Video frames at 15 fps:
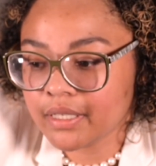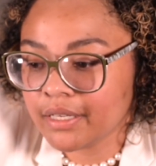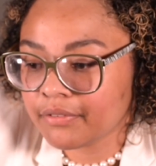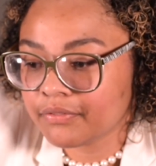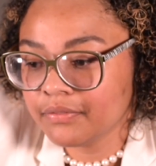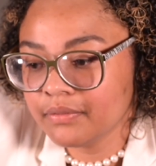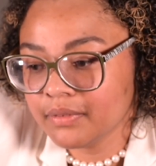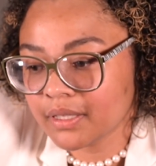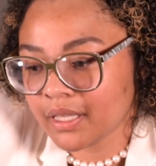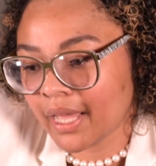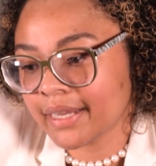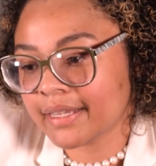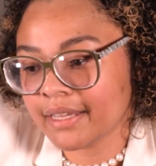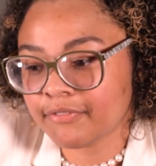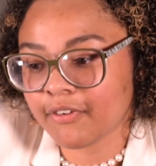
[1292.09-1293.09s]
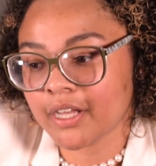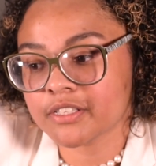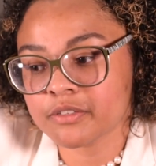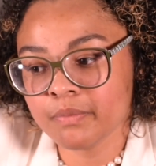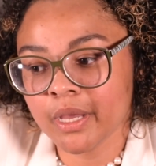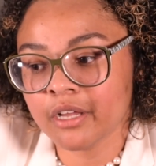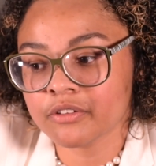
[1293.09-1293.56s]
If I
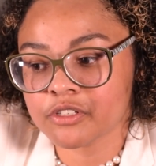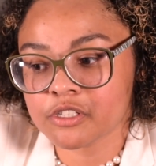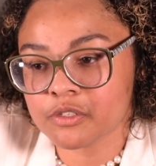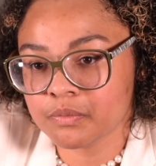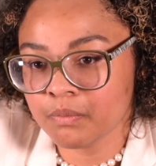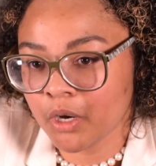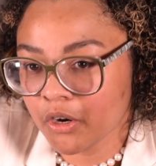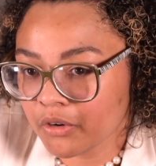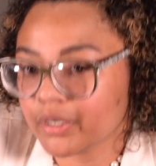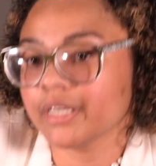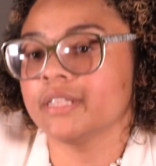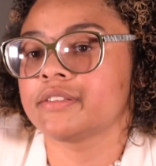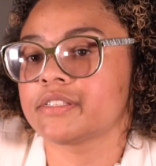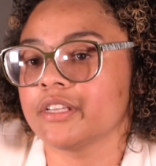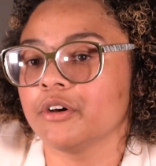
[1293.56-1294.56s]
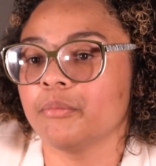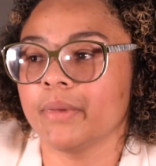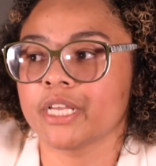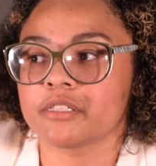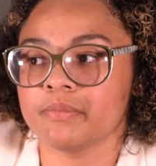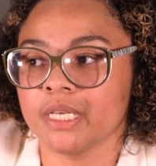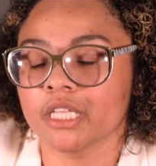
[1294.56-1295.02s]
smell smoke, it still
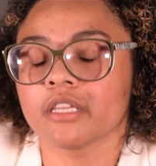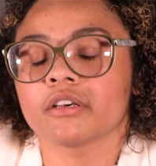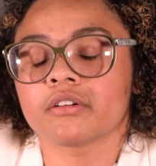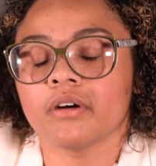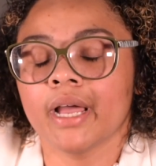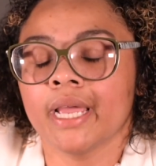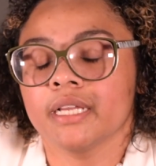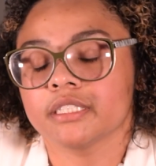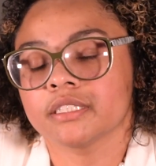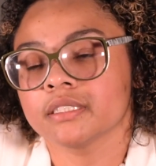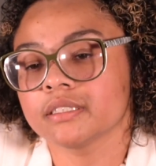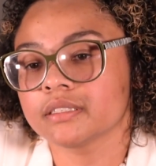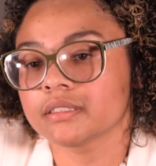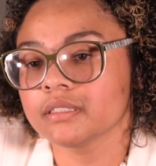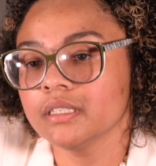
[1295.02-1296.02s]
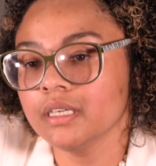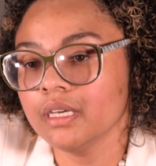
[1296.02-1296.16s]
makes me a little anxious.